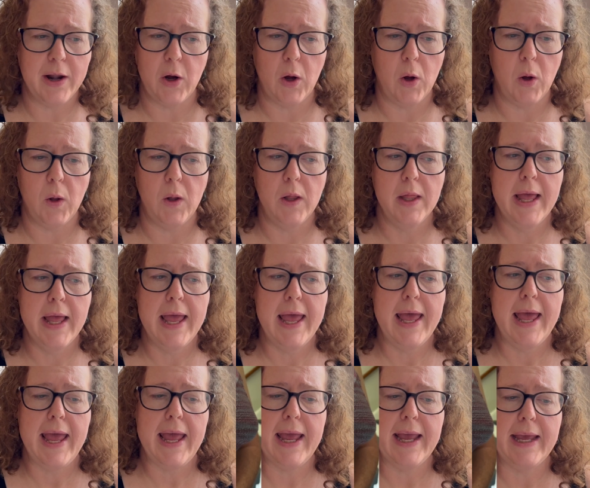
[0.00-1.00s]
all.
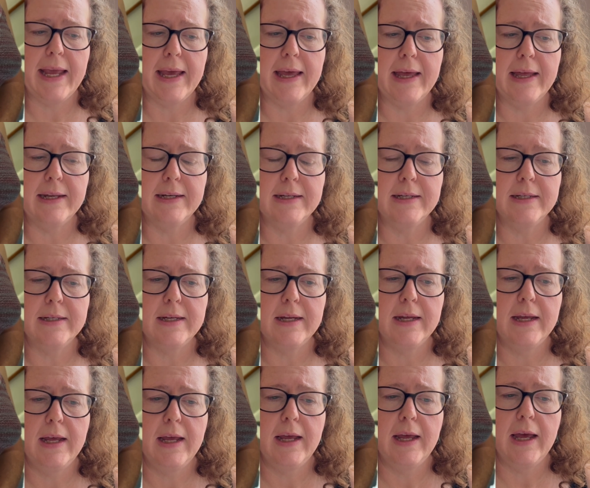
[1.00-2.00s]
And
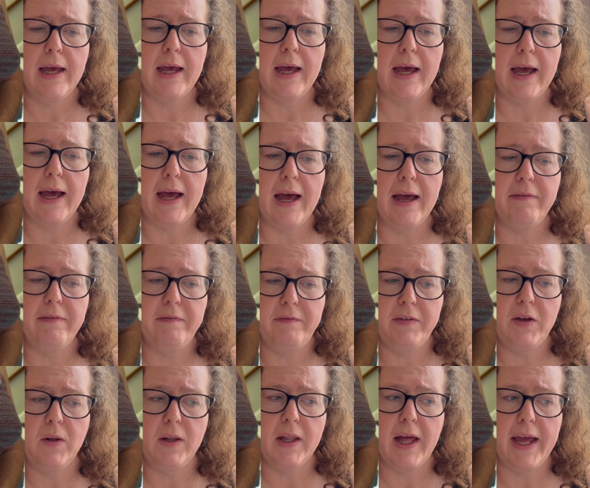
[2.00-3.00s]
I
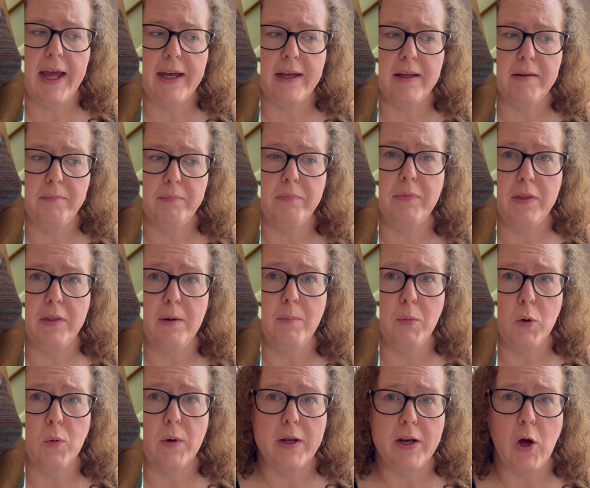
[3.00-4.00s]
feel like the
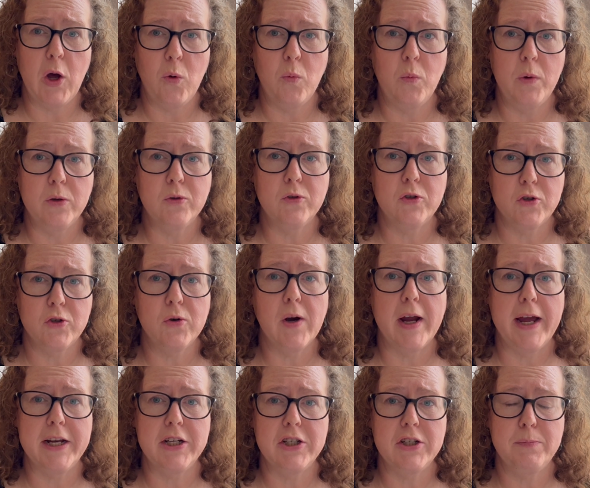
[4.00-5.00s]
merino will
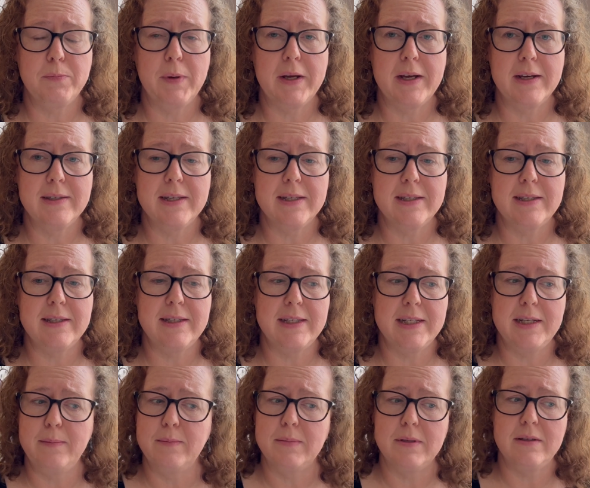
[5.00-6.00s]
stretch because it
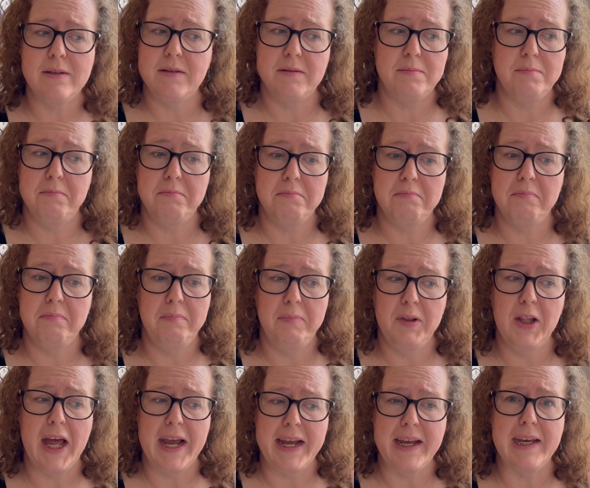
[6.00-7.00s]
seems
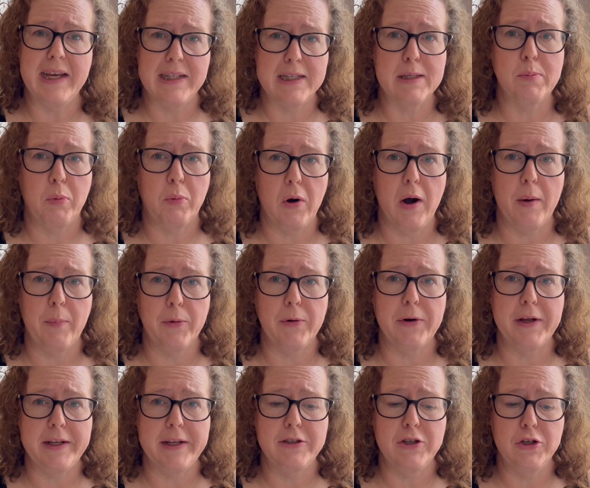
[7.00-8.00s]
like it's
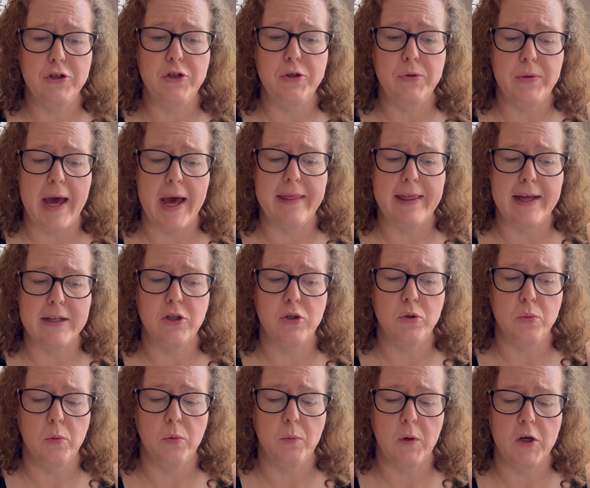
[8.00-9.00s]
property to do that. That
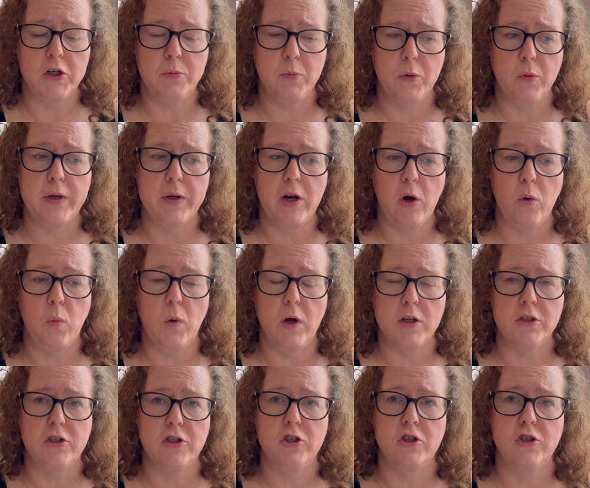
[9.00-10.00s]
superwash merino
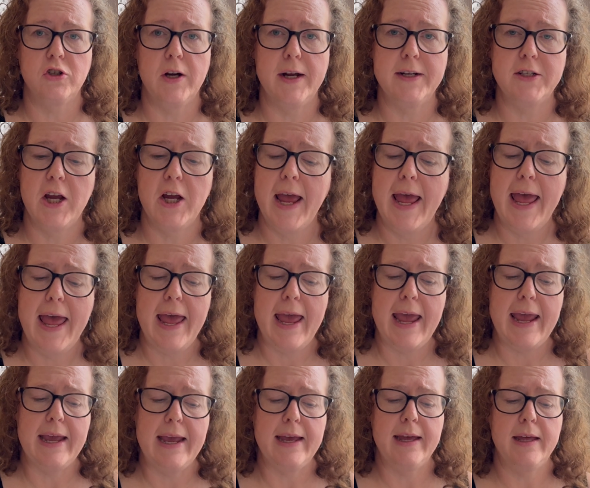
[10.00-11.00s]
wants to stretch.
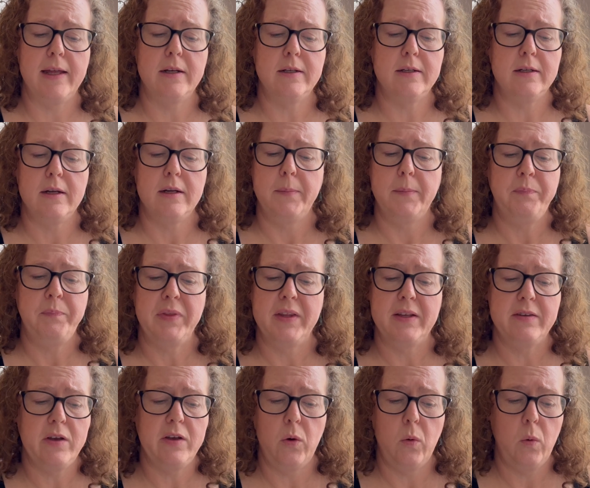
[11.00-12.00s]
And
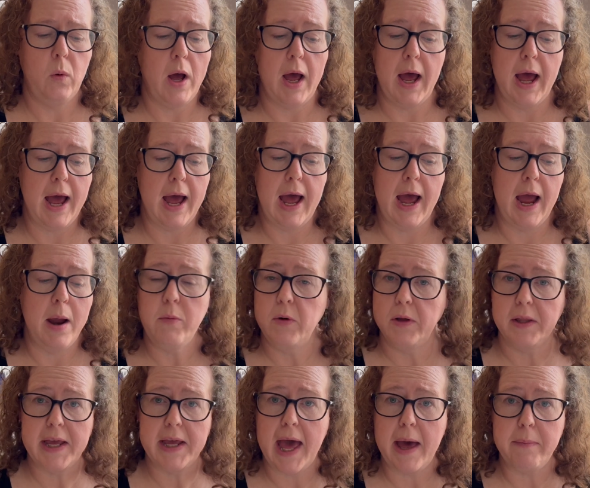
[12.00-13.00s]
so I'm
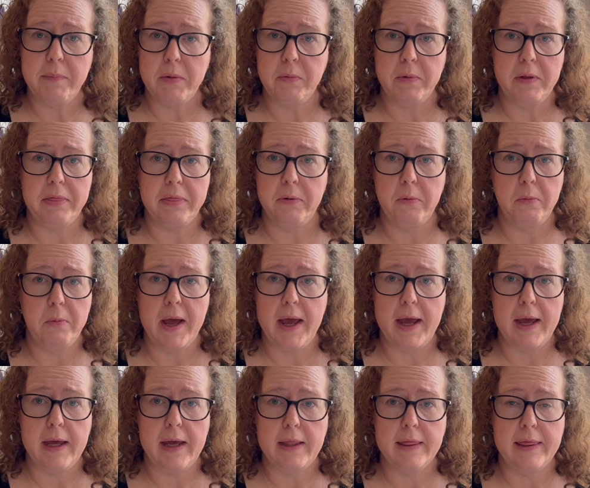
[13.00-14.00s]
really happy with the
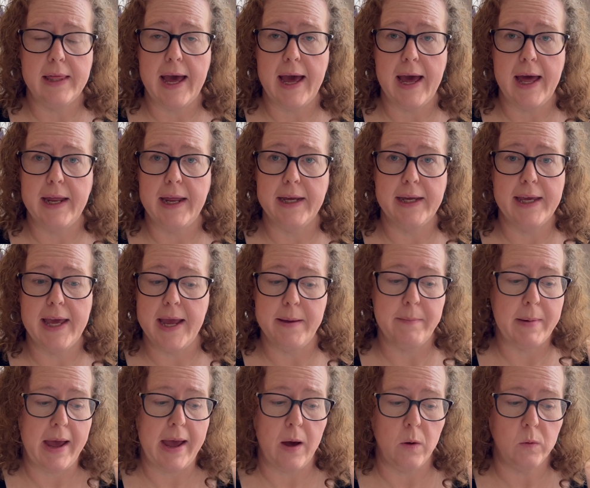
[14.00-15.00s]
way that it came
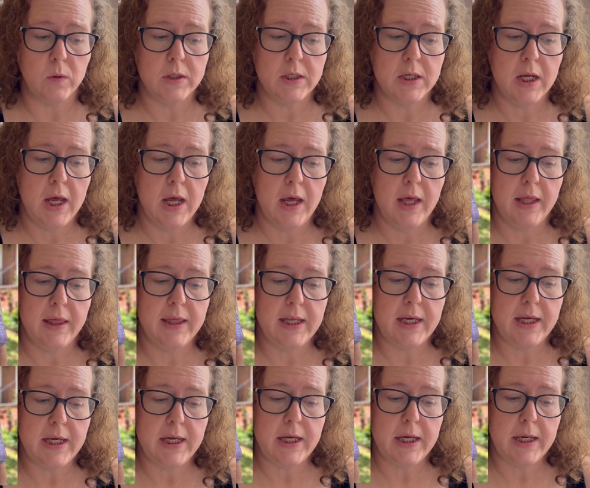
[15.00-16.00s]
out.
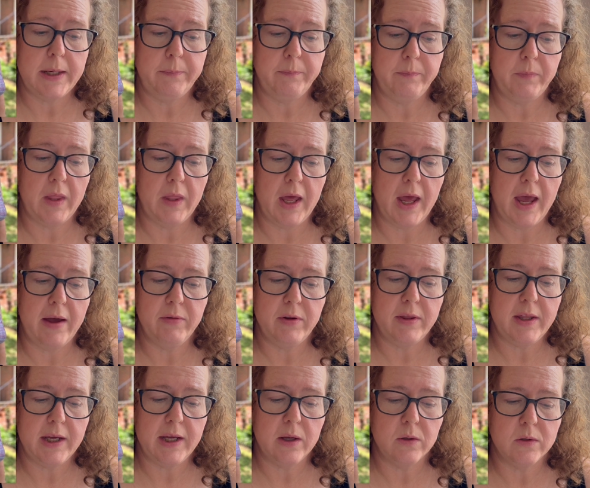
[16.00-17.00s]
The
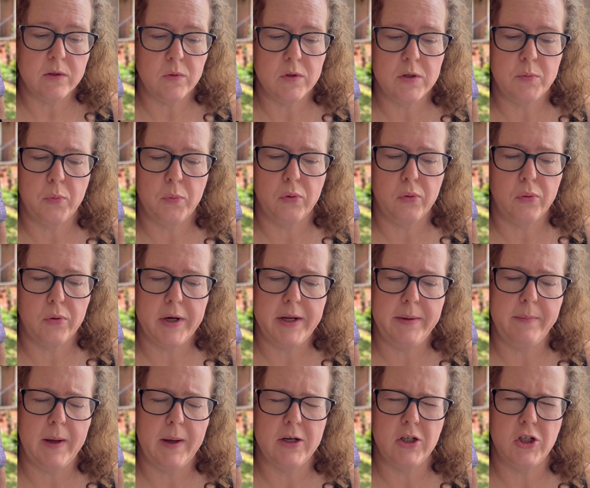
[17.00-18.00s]
everything else was pretty
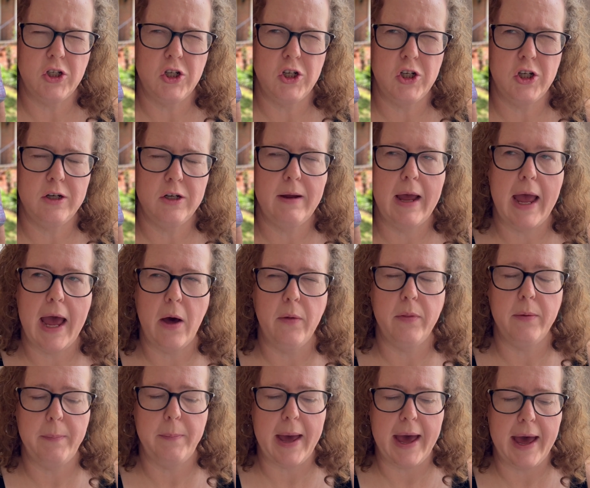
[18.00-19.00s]
much how
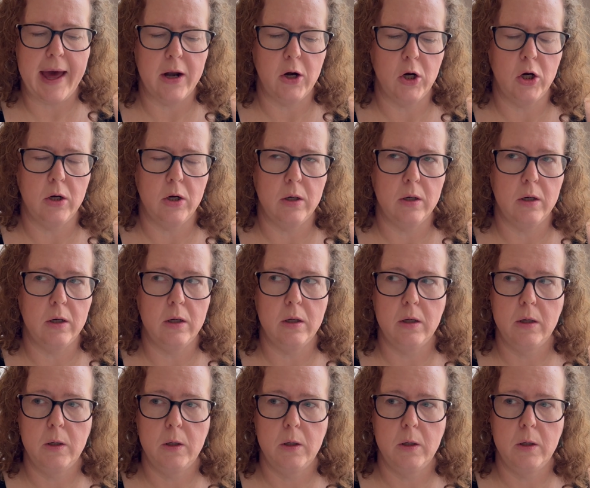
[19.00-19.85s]
the pattern